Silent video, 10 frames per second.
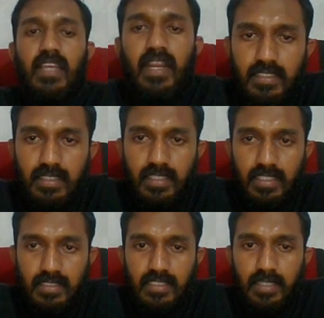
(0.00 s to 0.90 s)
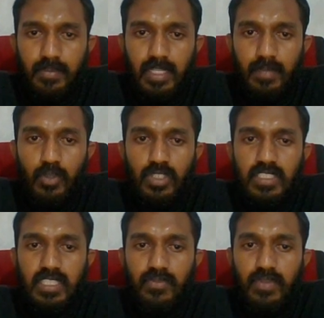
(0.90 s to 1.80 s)
In this similar
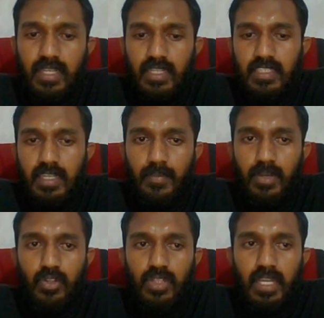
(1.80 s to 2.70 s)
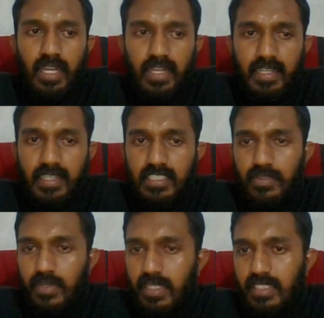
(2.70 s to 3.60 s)
position, we can jump into the knight
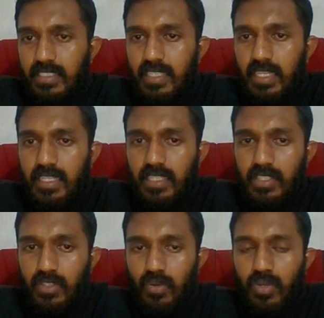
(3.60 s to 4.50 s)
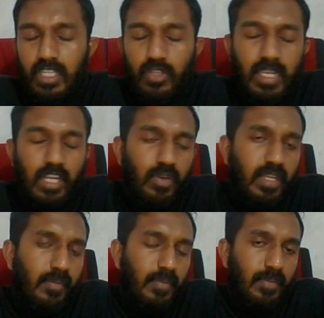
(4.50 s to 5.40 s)
g7 easily. No need to
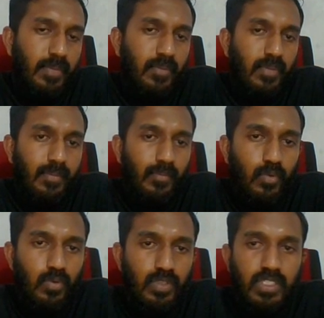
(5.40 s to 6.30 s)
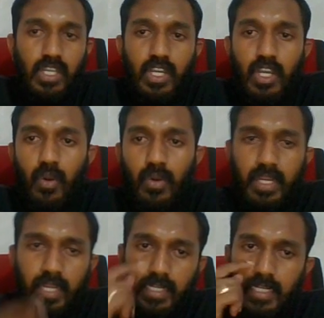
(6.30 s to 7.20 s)
calculate in between moves. Okay,
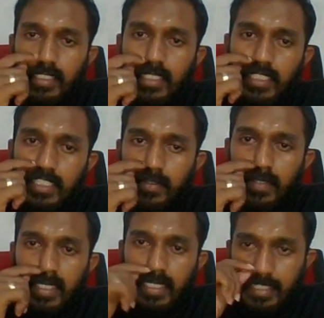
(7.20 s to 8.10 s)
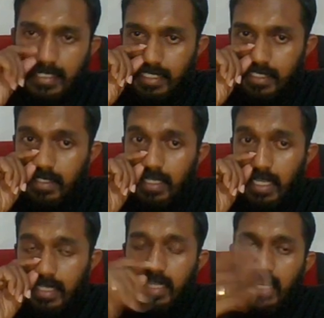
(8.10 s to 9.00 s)
knight at g7, king is at the.
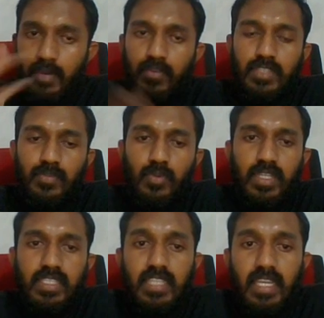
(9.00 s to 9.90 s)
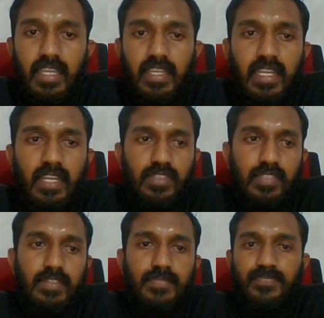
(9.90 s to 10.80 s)
Then our first move is king
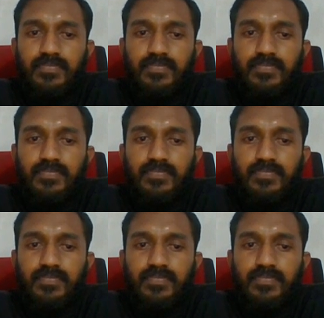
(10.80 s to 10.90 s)
f7.